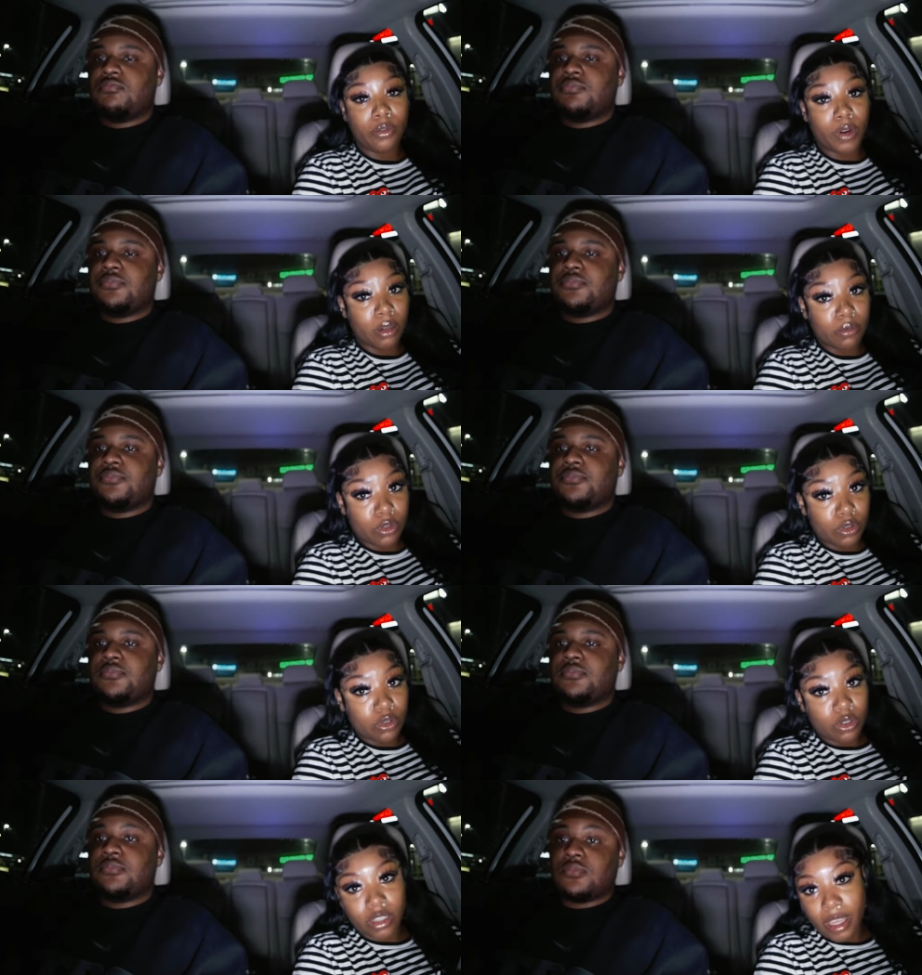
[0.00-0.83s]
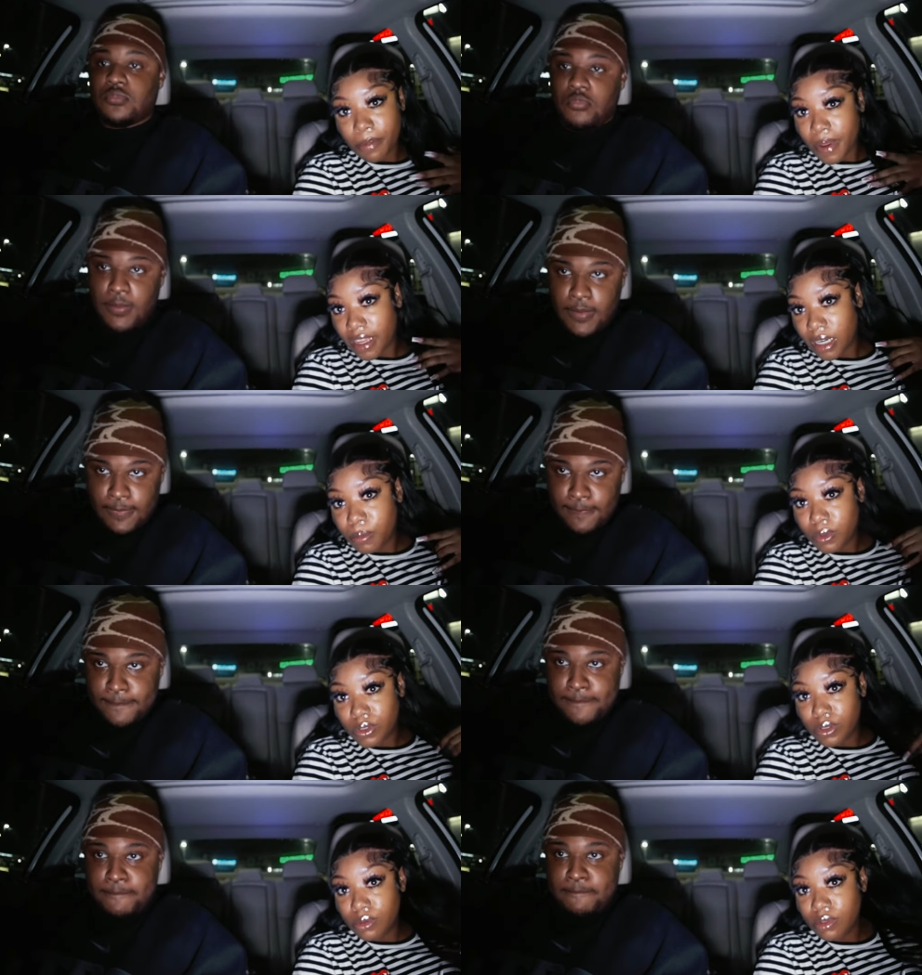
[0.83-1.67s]
Speaker 1: grape juice or like
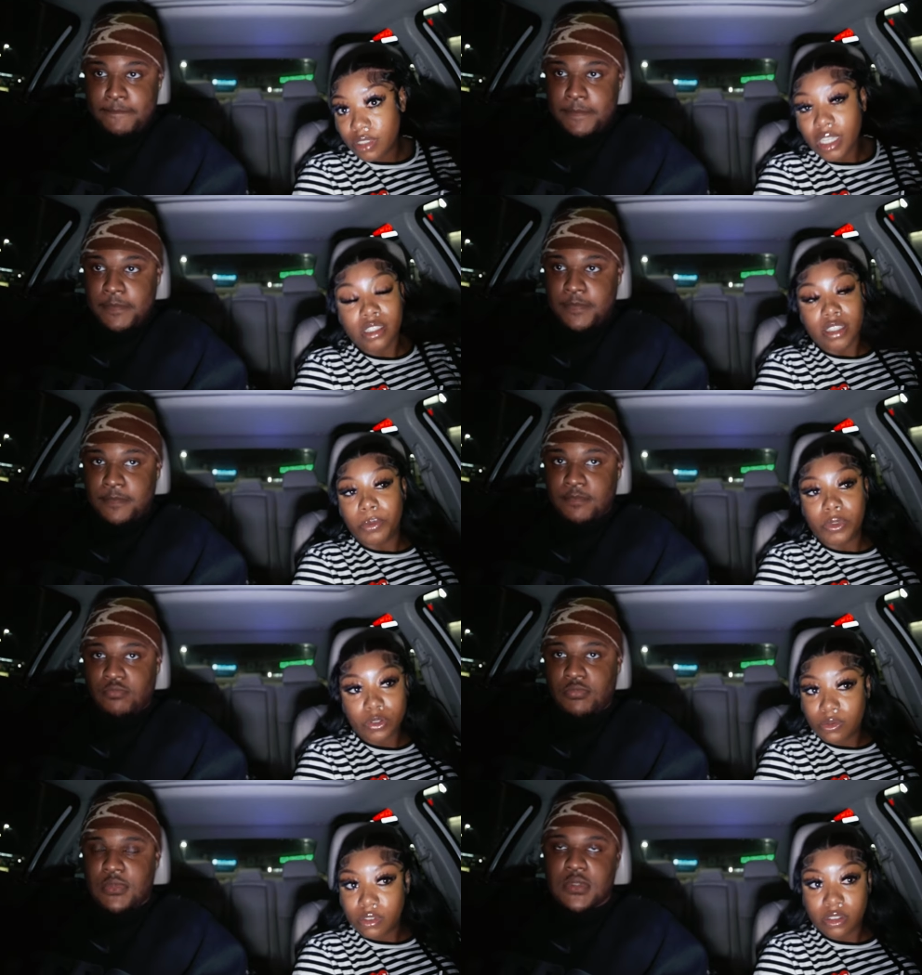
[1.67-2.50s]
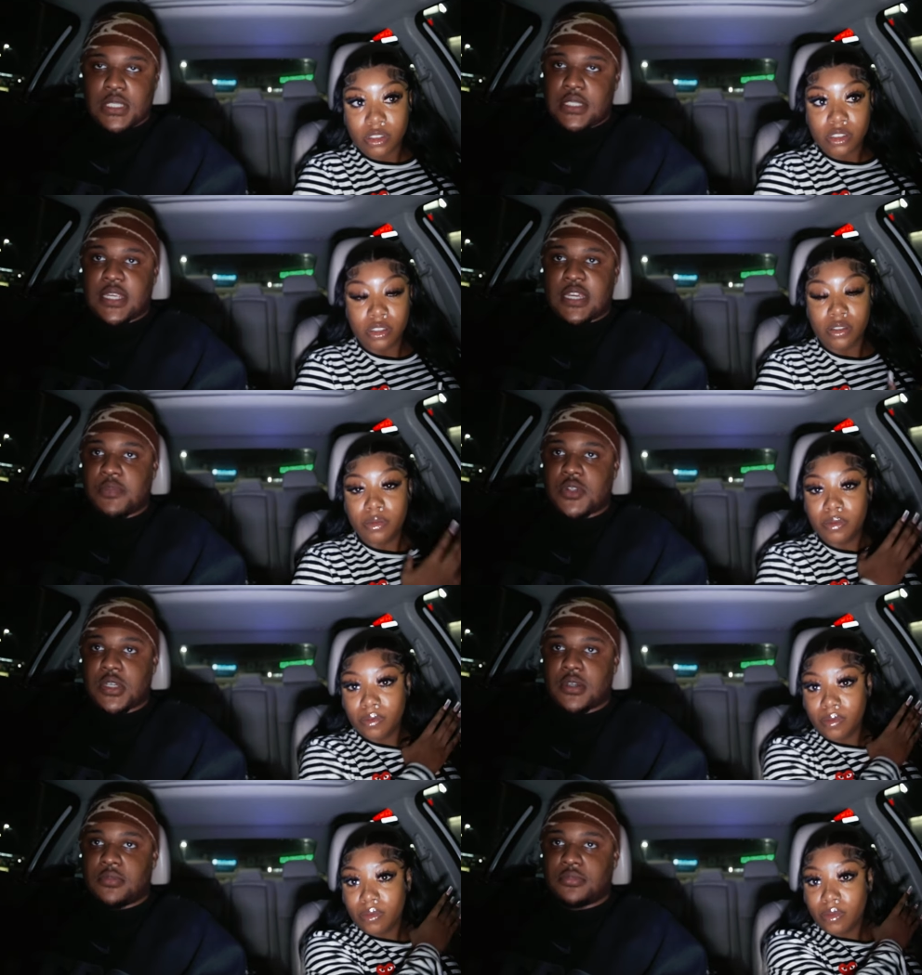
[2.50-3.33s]
pineapple juice, any type of juice.
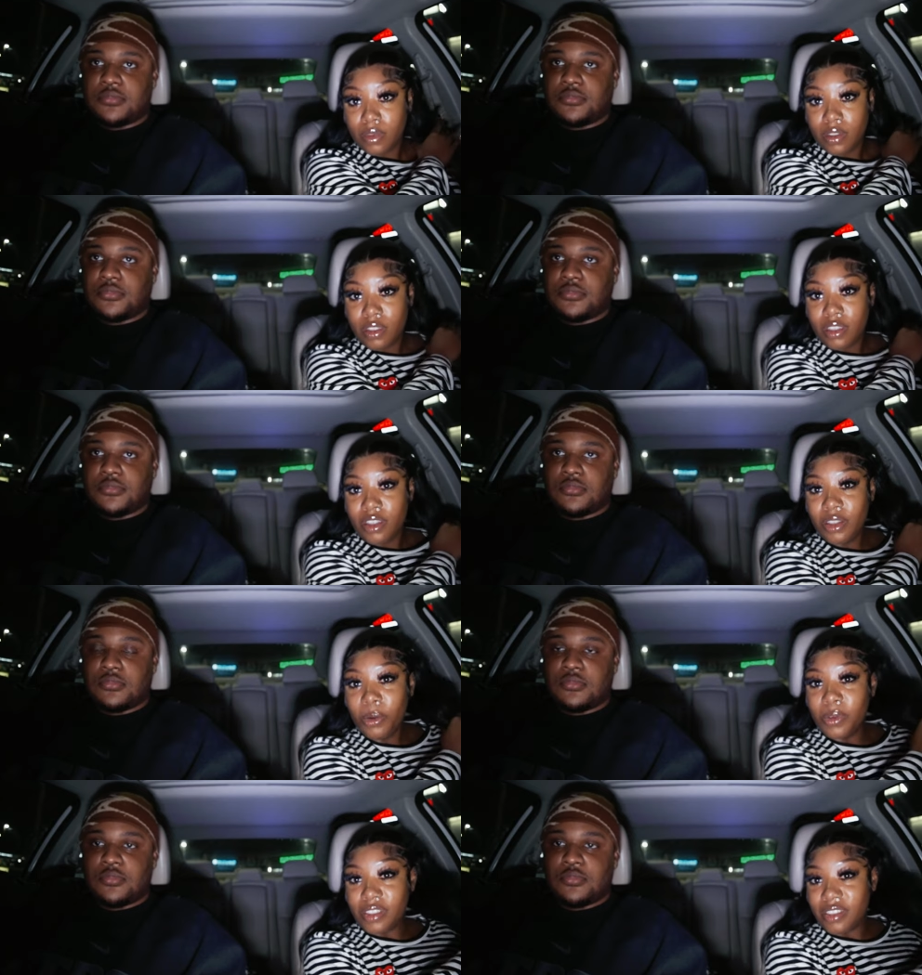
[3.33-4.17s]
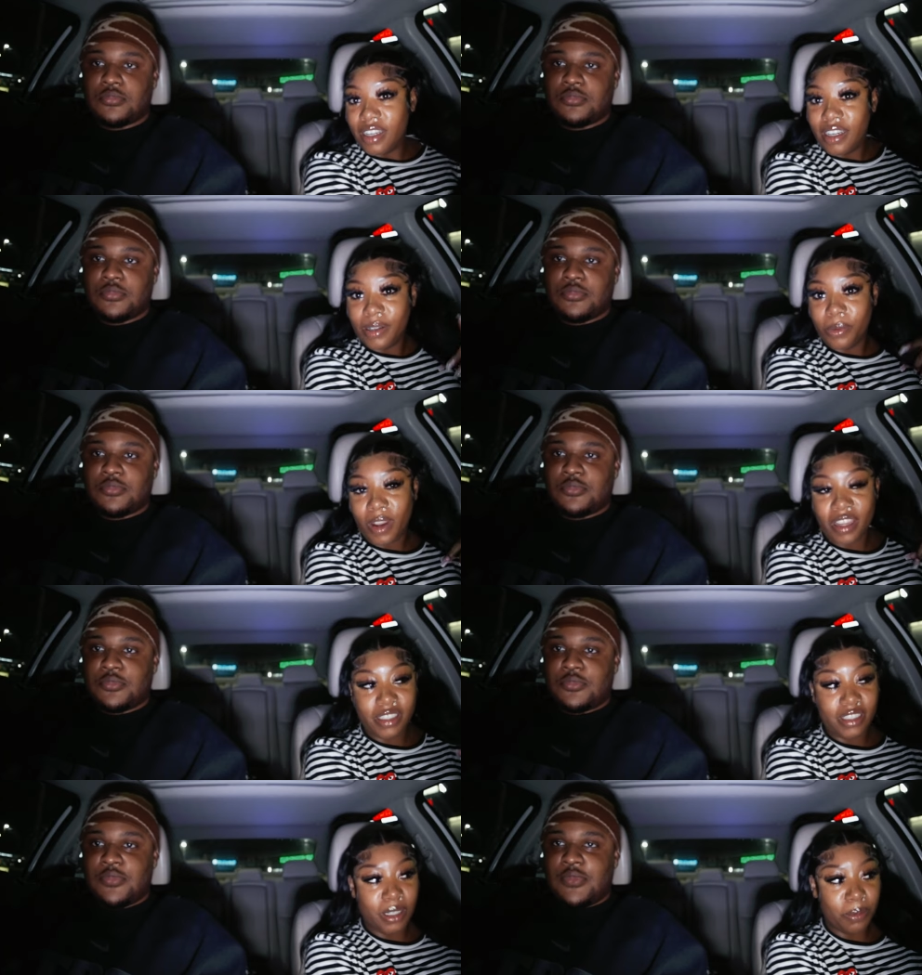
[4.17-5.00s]
Same shit. No, it's not.
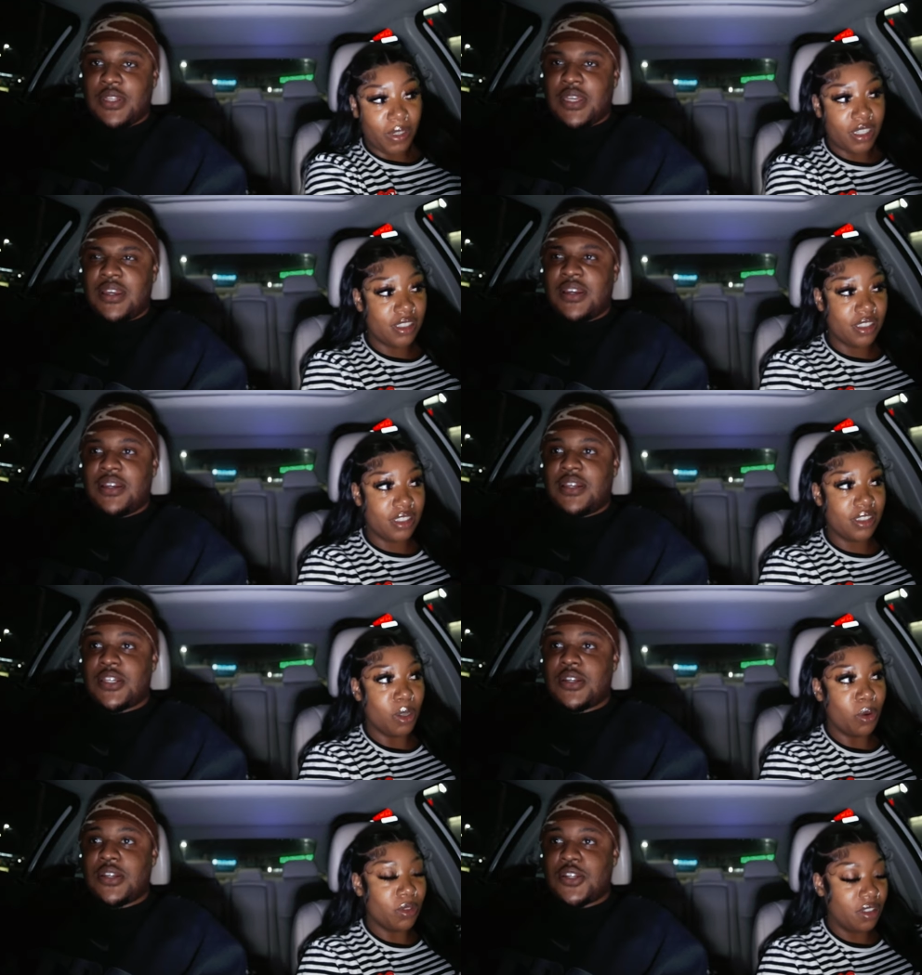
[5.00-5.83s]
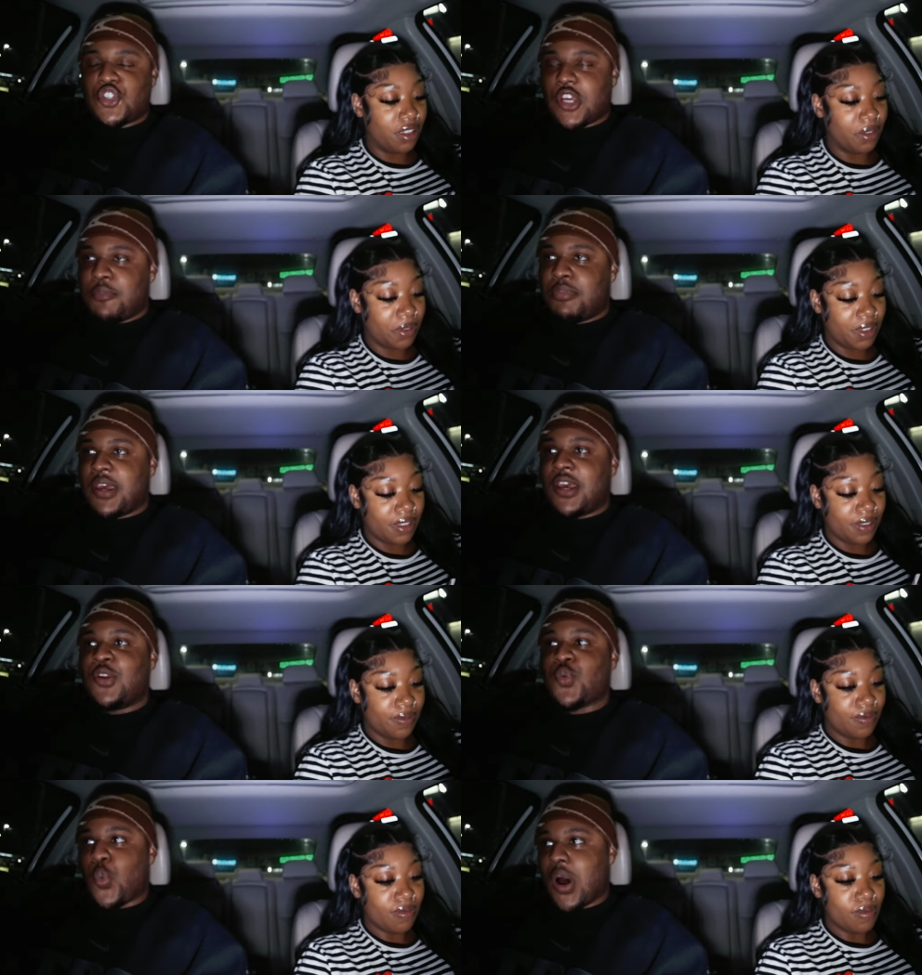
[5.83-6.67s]
Wine and champagne is totally
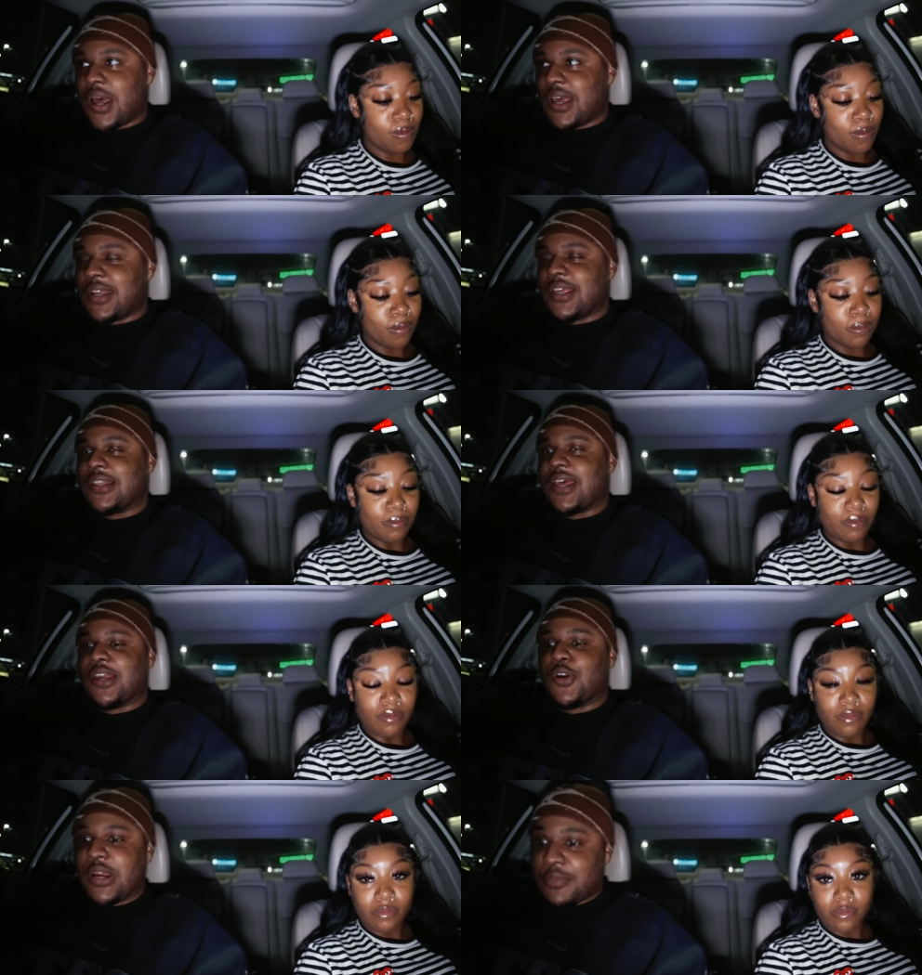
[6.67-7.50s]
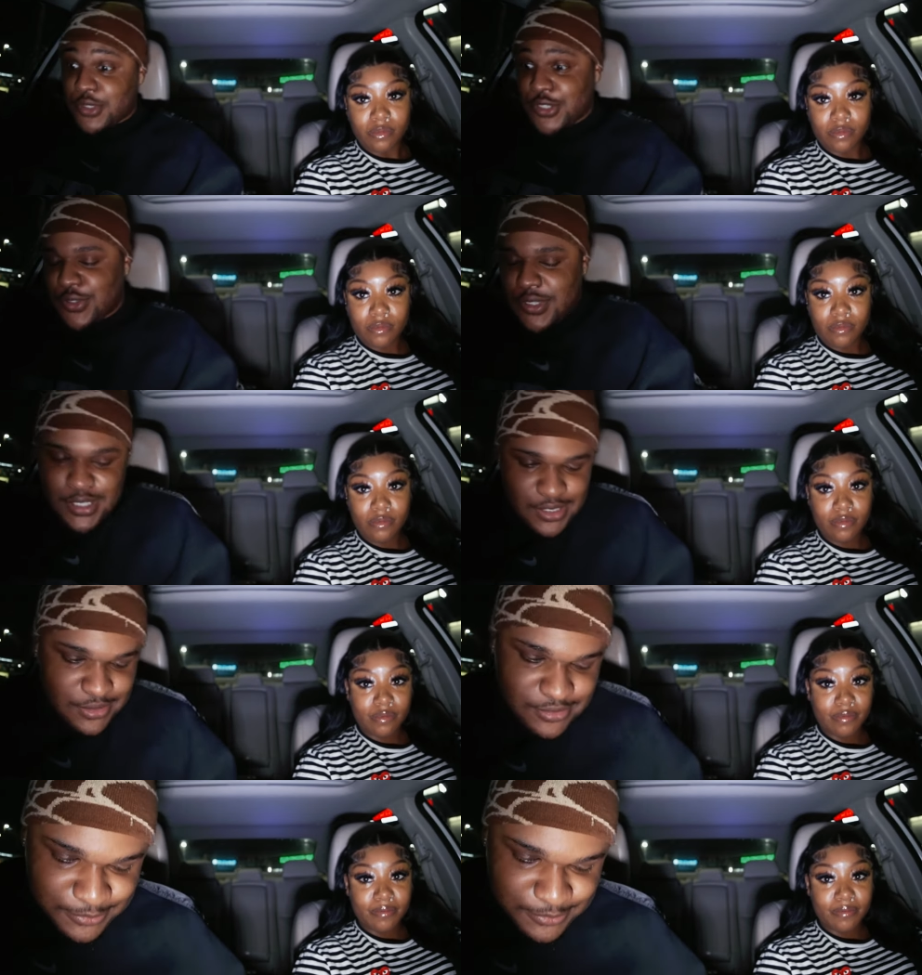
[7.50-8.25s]
Speaker 2: champagne, wine, and like grape juice.